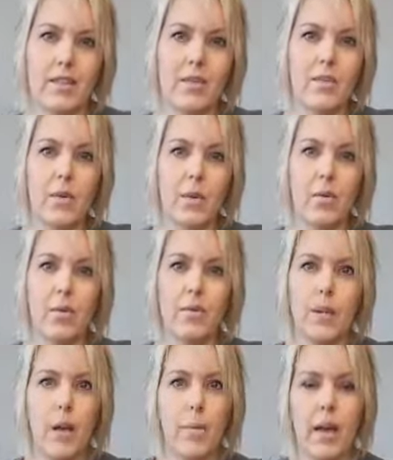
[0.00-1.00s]
So
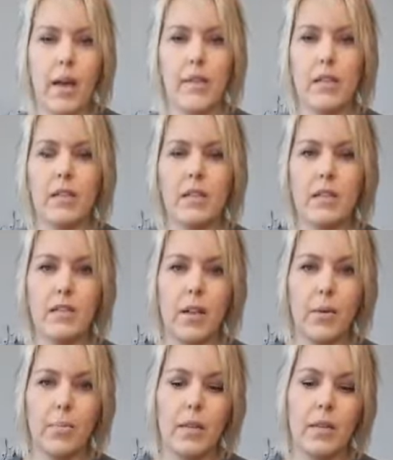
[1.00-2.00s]
now we have instant
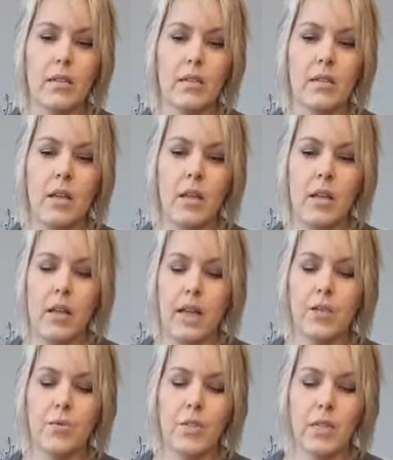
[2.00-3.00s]
centerpiece,
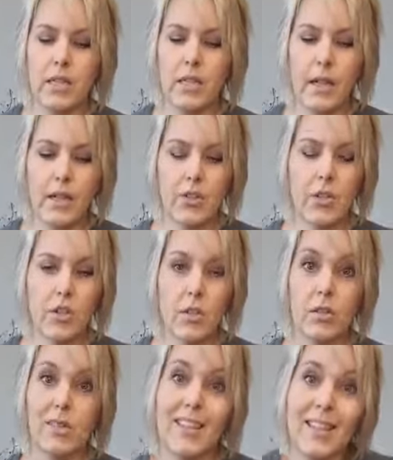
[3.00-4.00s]
interesting texture,
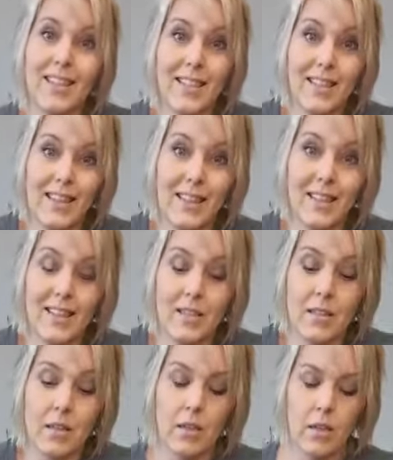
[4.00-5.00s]

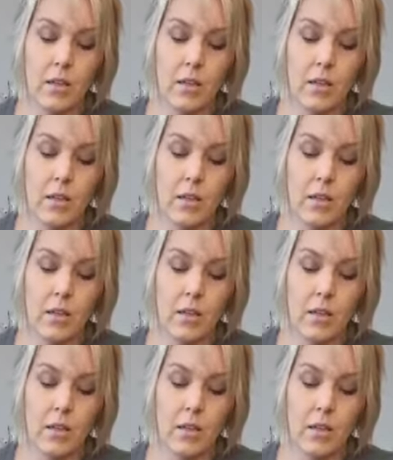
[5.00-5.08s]
seasonless.